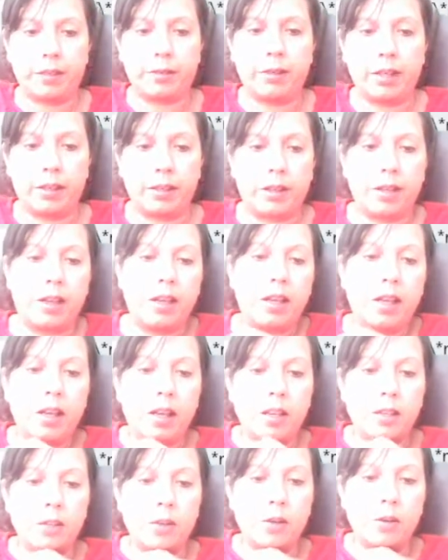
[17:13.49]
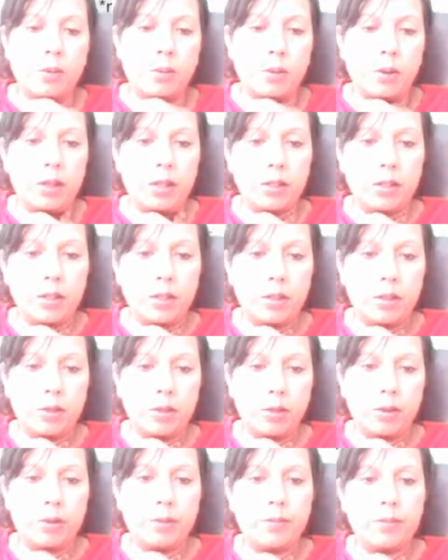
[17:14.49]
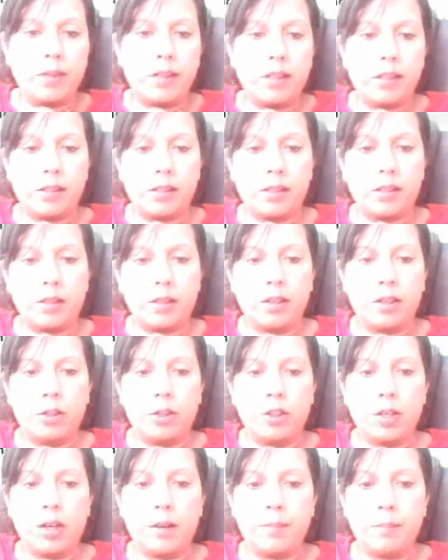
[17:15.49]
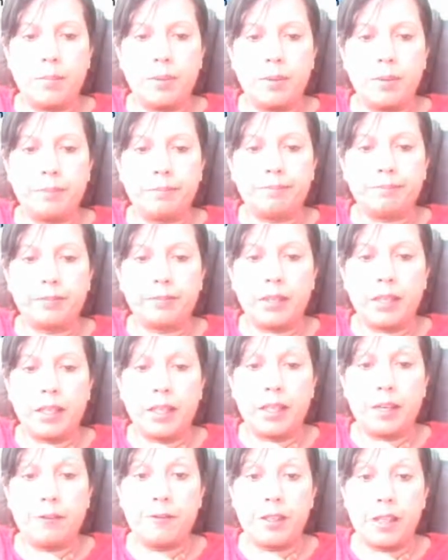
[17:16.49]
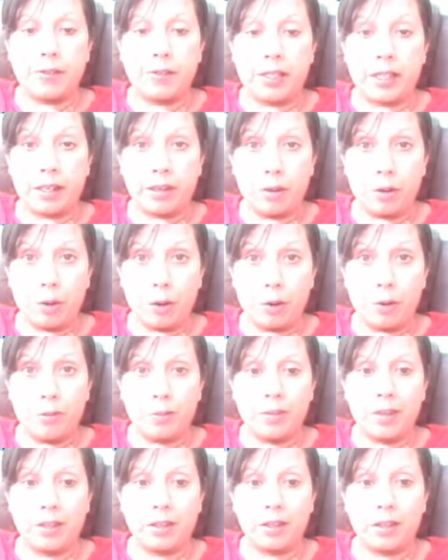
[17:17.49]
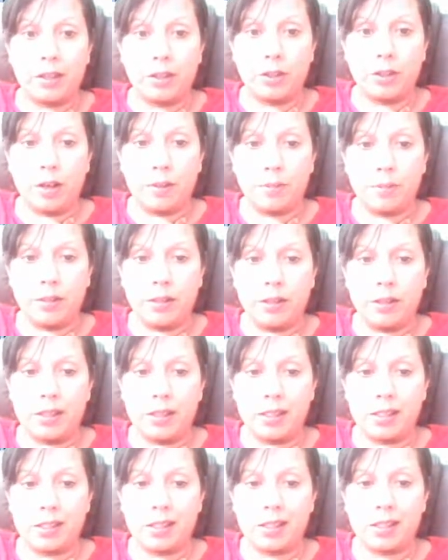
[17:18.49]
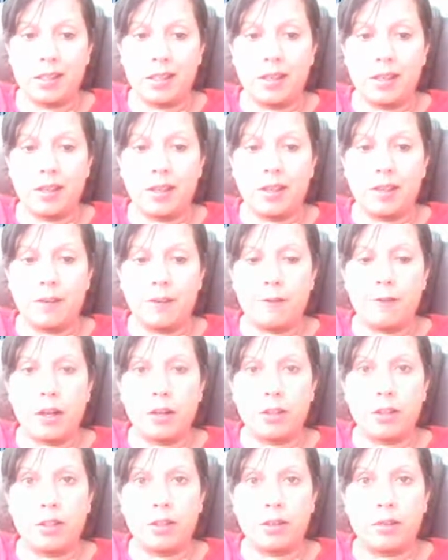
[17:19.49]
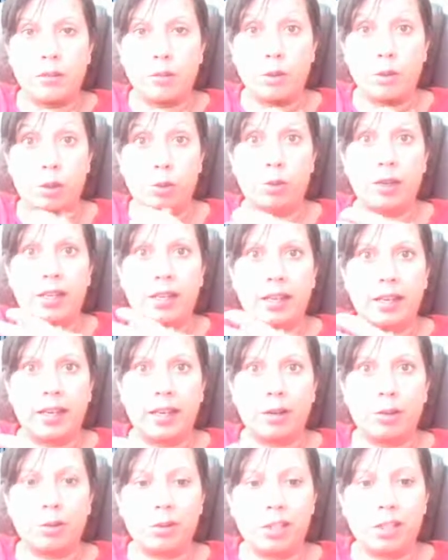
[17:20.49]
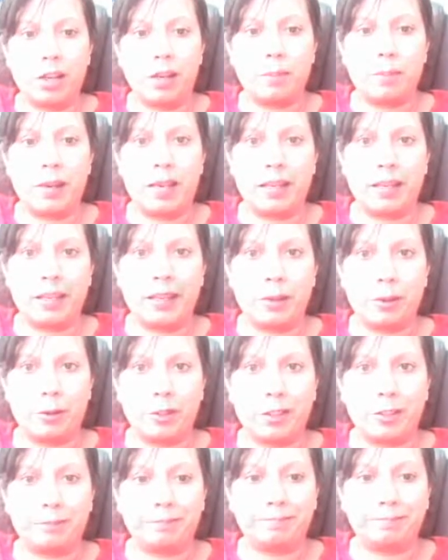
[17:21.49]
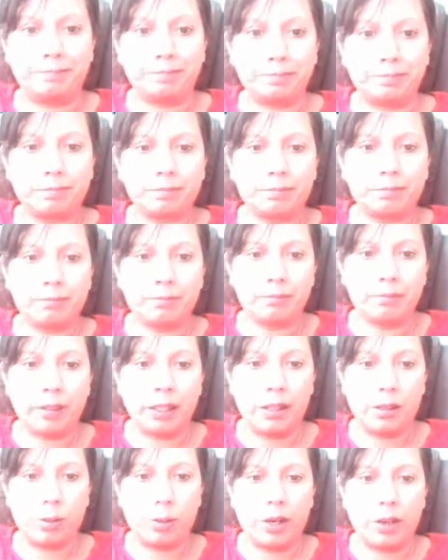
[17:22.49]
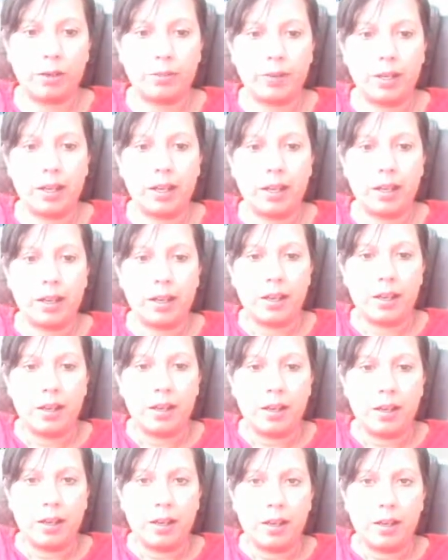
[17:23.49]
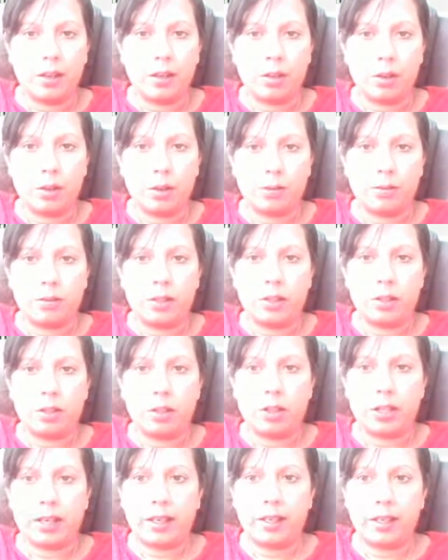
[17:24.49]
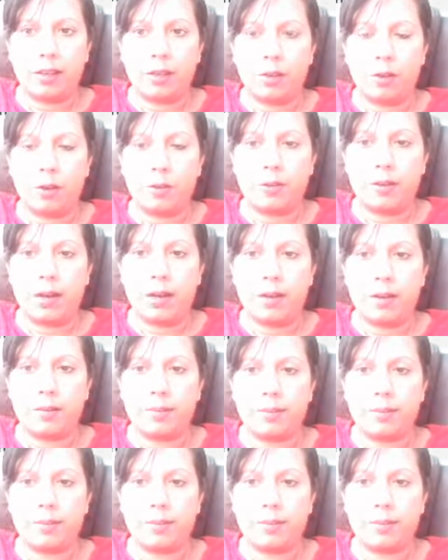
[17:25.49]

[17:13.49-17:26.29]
Right. So what it's going to do is it's going to jump, if they've said no, it's going to jump to this function, which we can now start padding out as well. So let's check it so far.